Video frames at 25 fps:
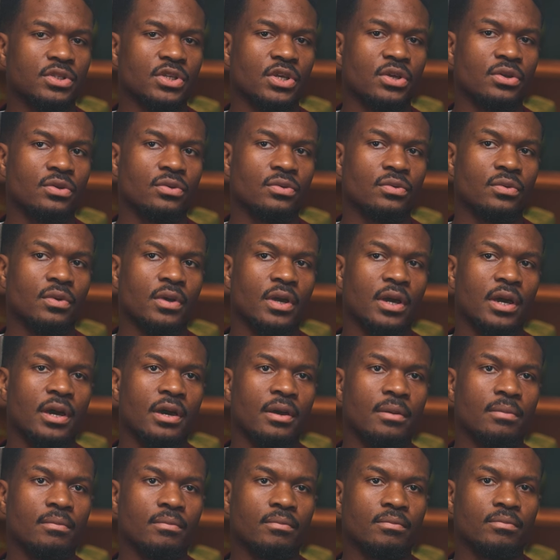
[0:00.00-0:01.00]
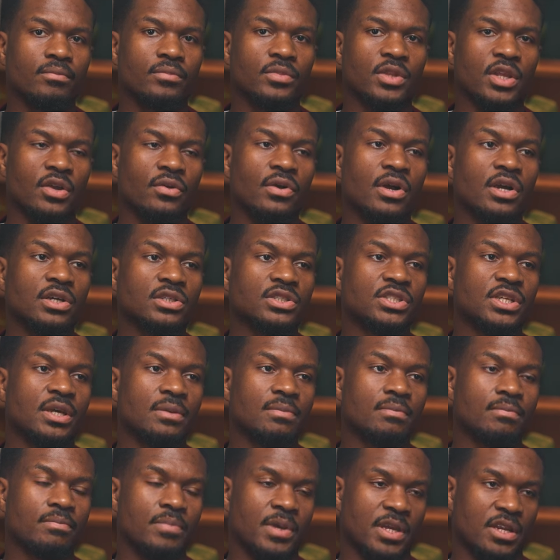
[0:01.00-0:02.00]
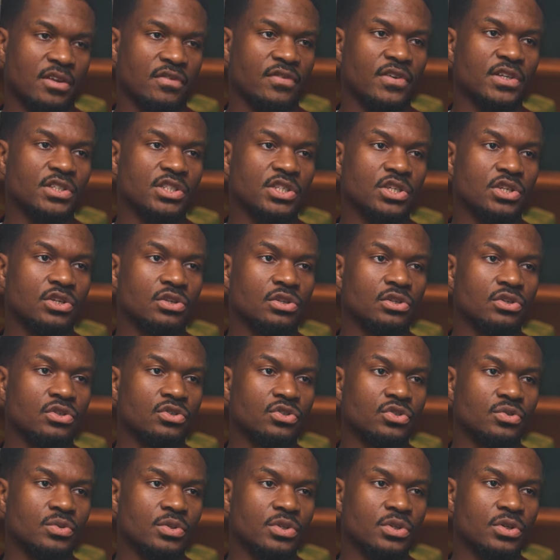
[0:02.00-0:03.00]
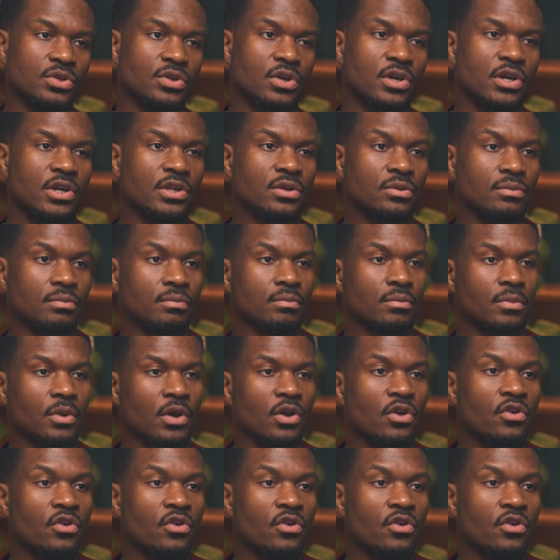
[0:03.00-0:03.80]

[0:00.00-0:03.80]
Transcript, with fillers: So there are some benefits that you lose when you earn